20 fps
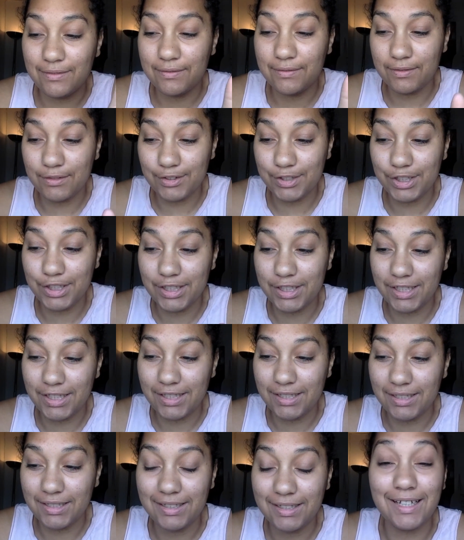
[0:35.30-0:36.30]
For sure.
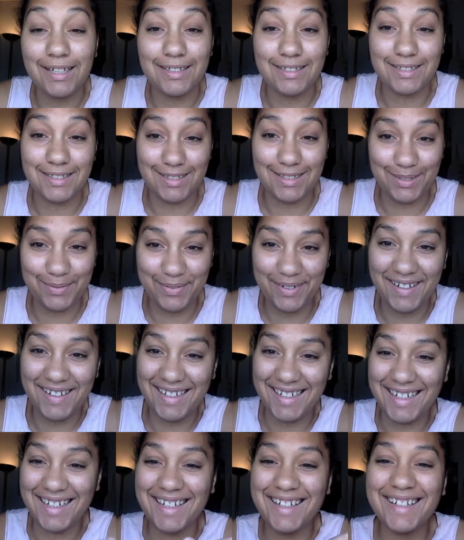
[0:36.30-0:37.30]
Yes, it's
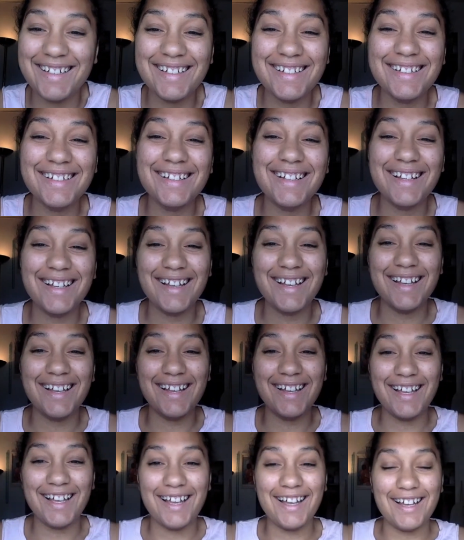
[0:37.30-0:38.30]
Friday.
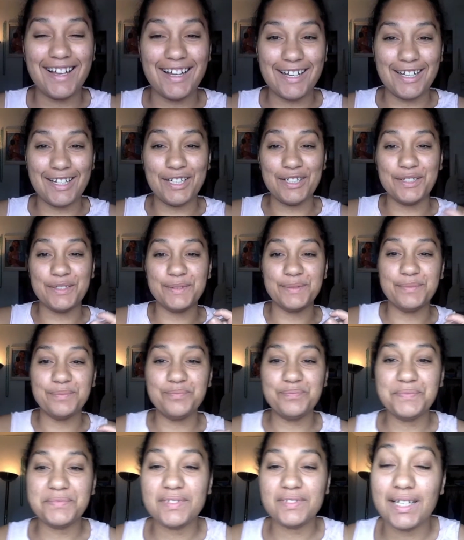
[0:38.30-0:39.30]
um,
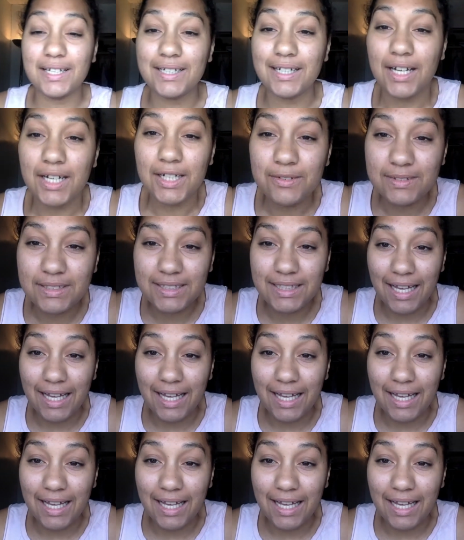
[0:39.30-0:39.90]
and I was